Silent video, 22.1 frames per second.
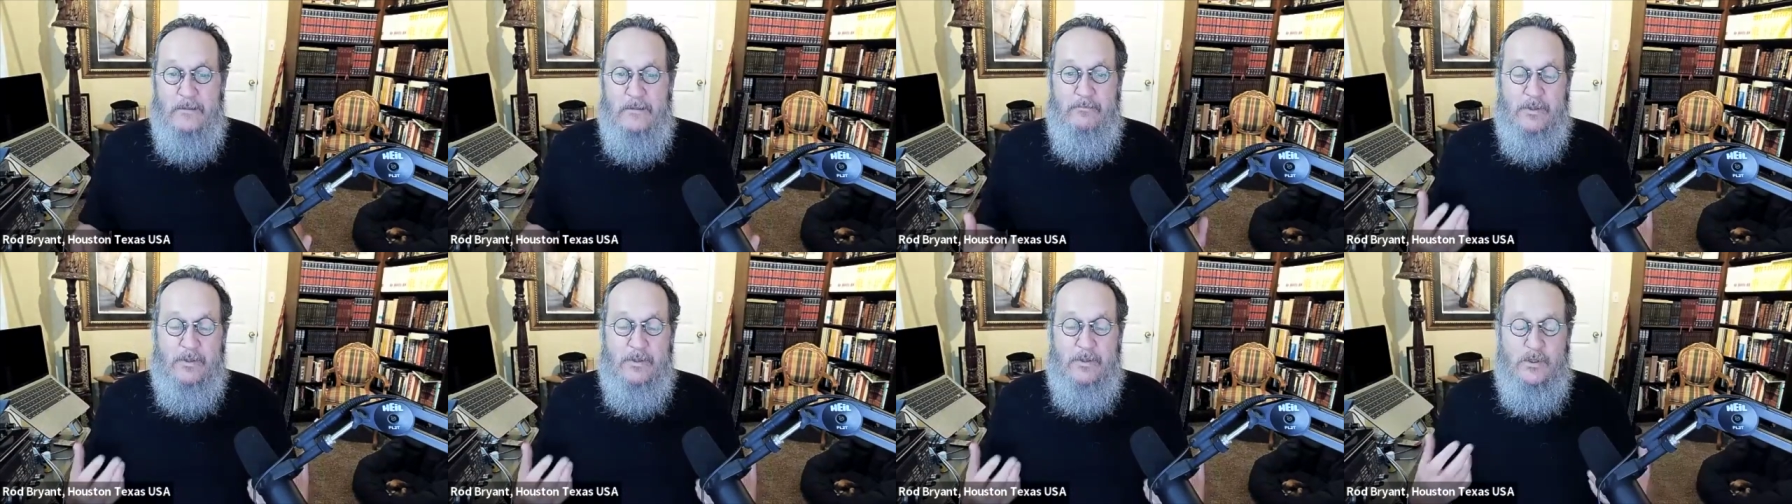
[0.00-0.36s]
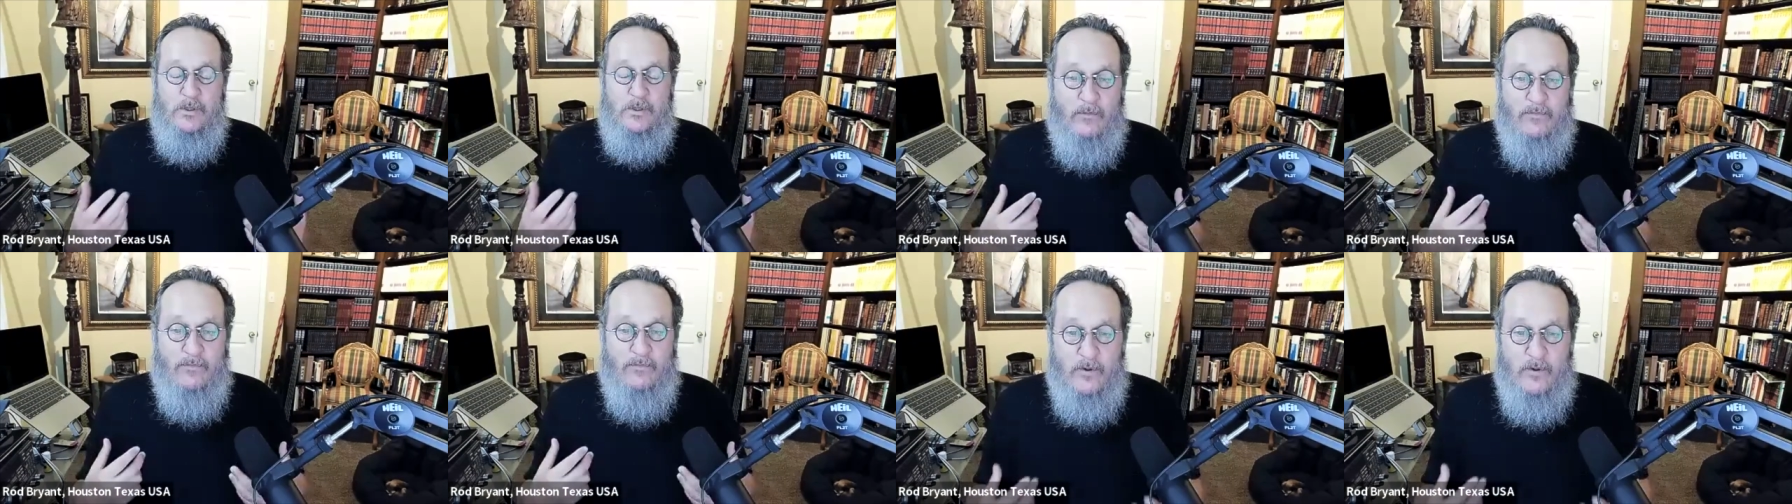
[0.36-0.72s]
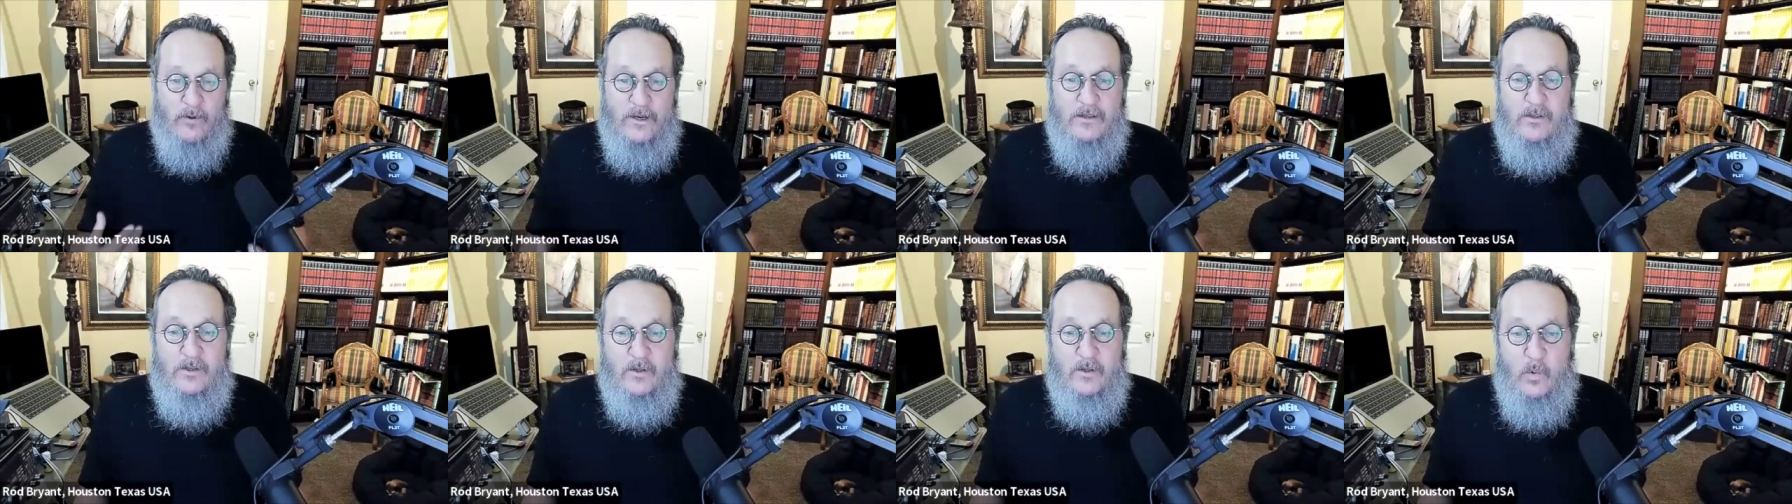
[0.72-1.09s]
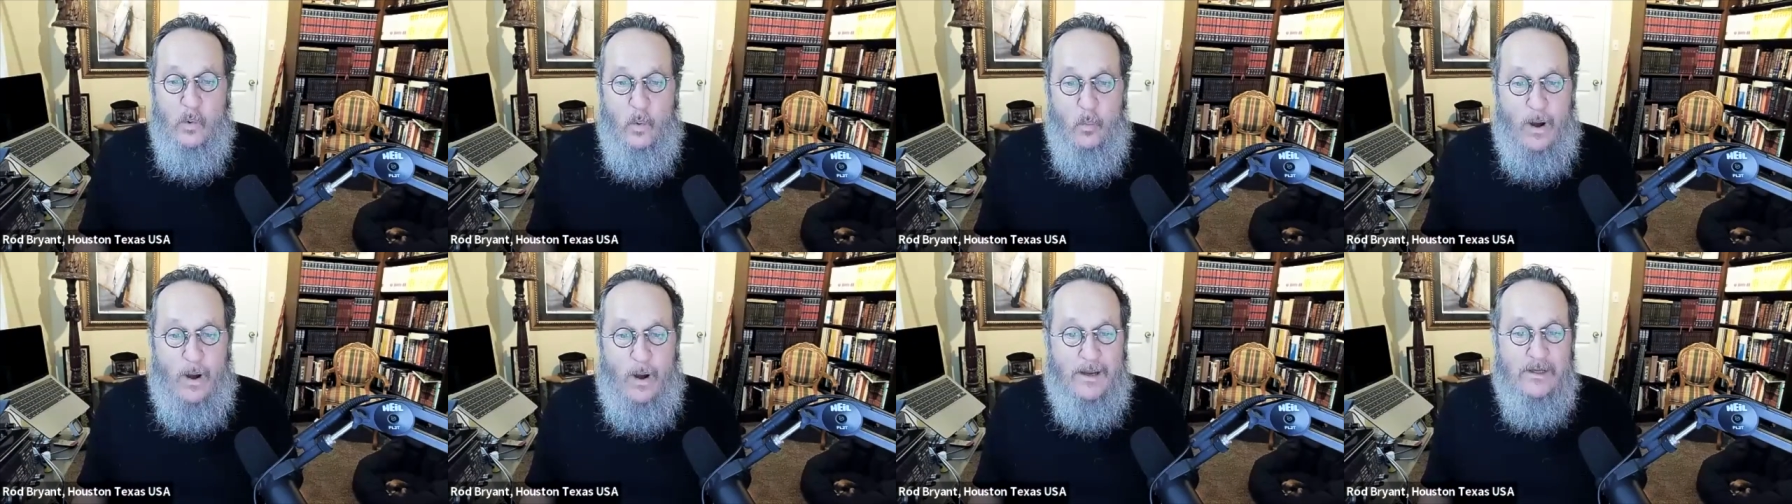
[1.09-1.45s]
But to our friends that
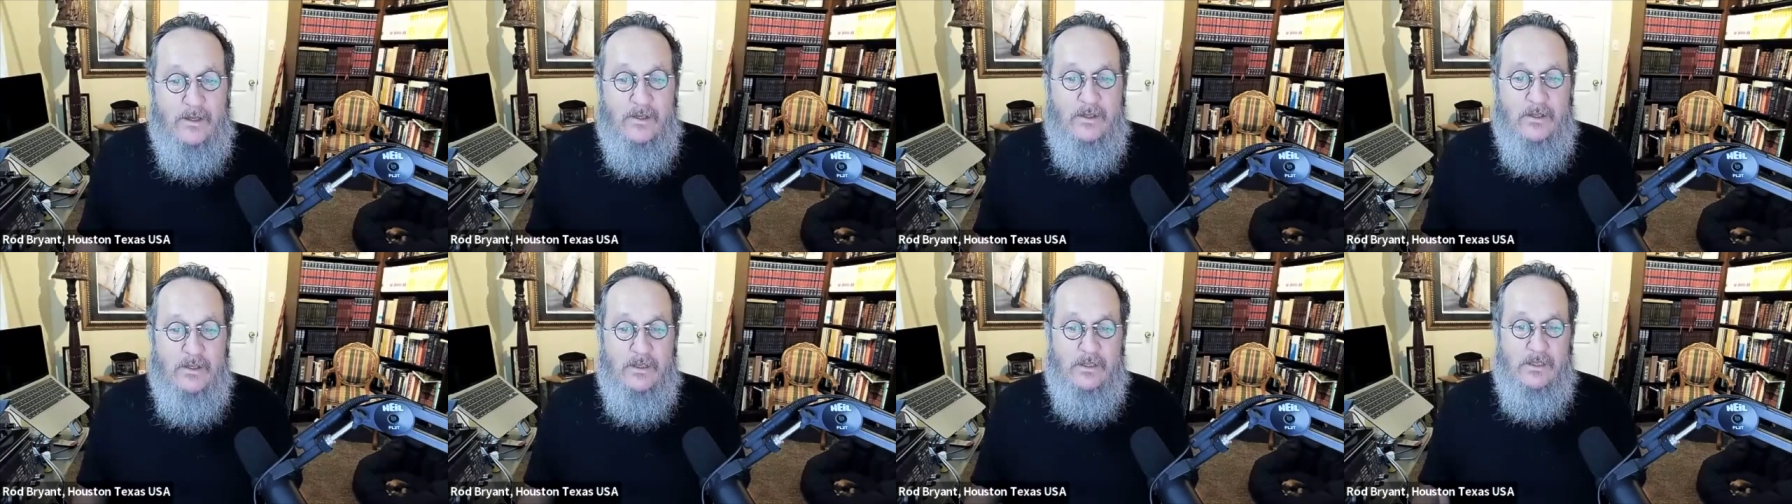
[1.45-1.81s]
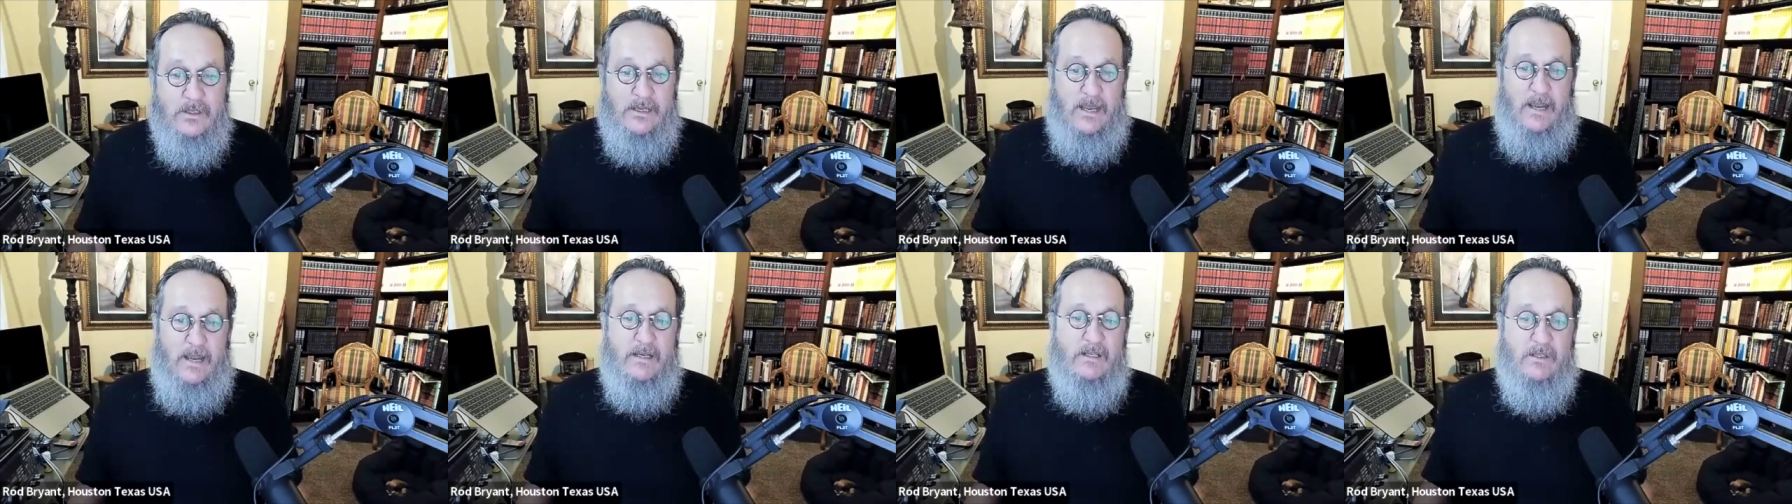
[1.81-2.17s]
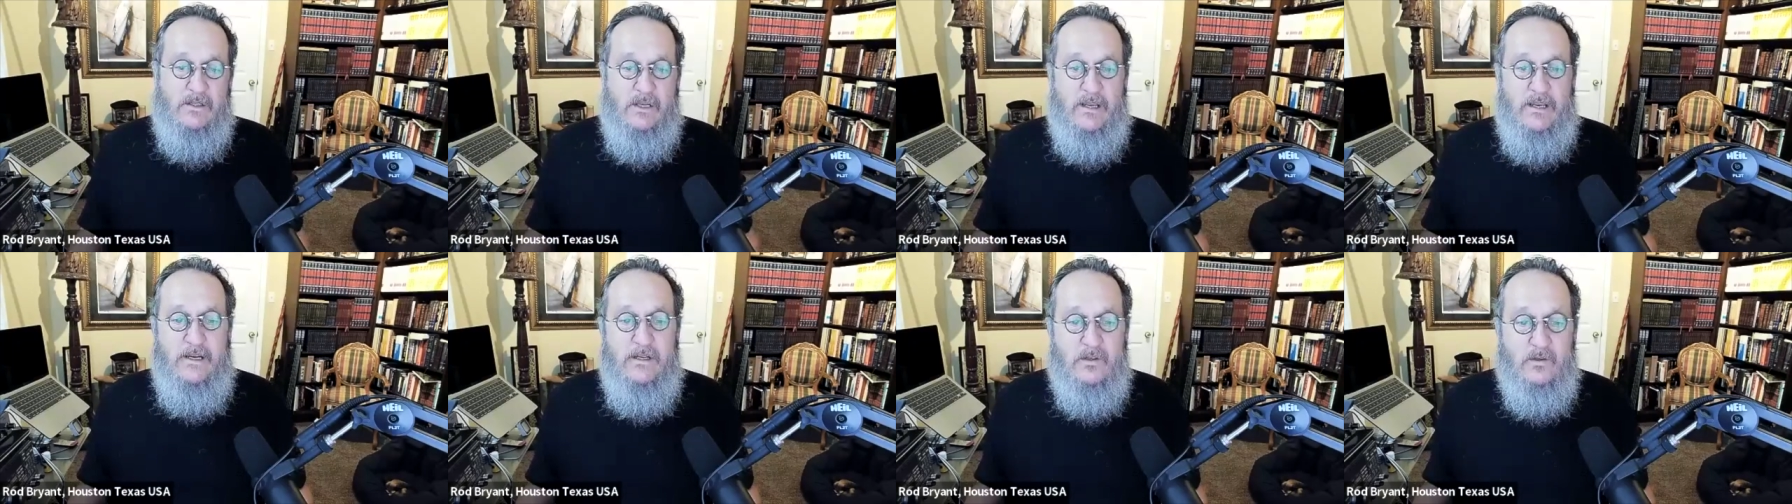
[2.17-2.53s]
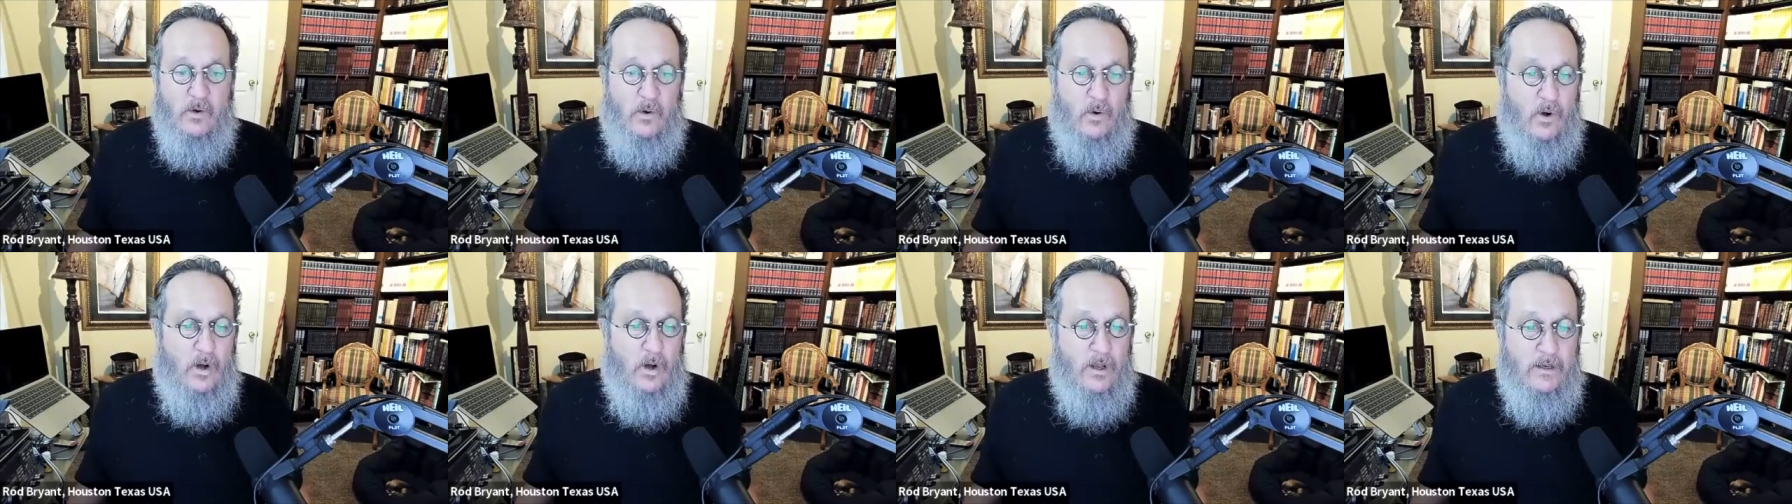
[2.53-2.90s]
will watch this text later
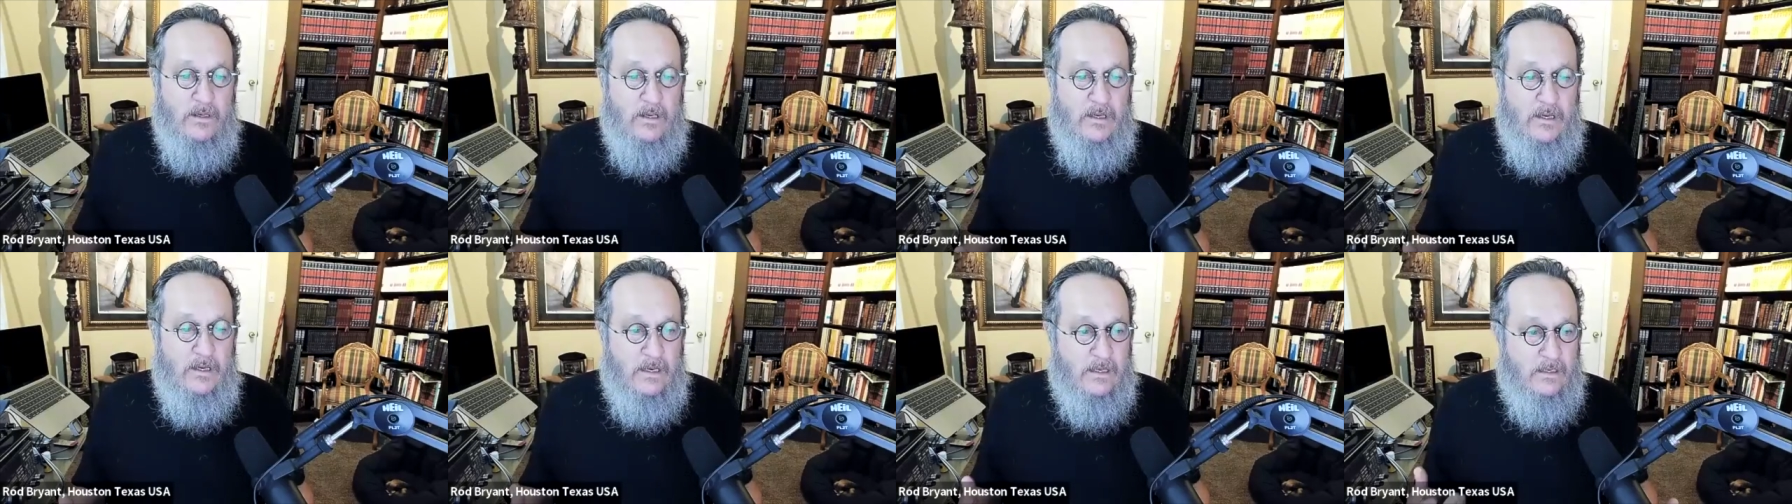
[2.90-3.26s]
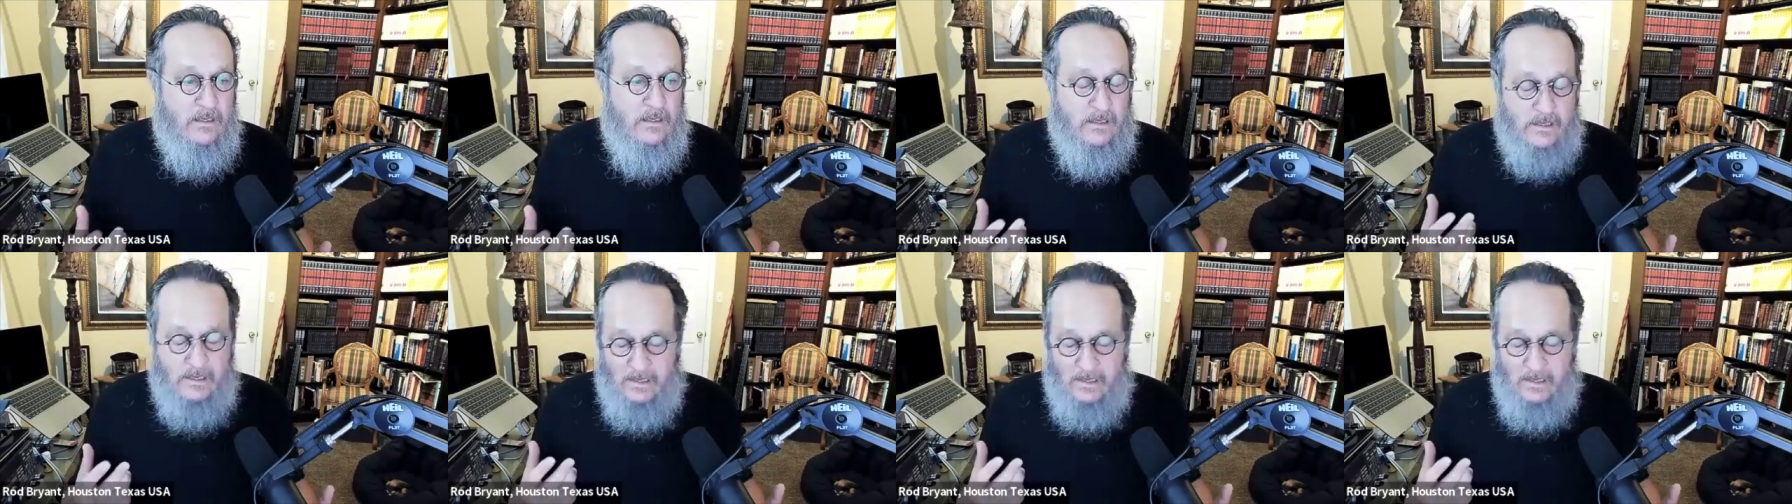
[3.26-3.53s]
on in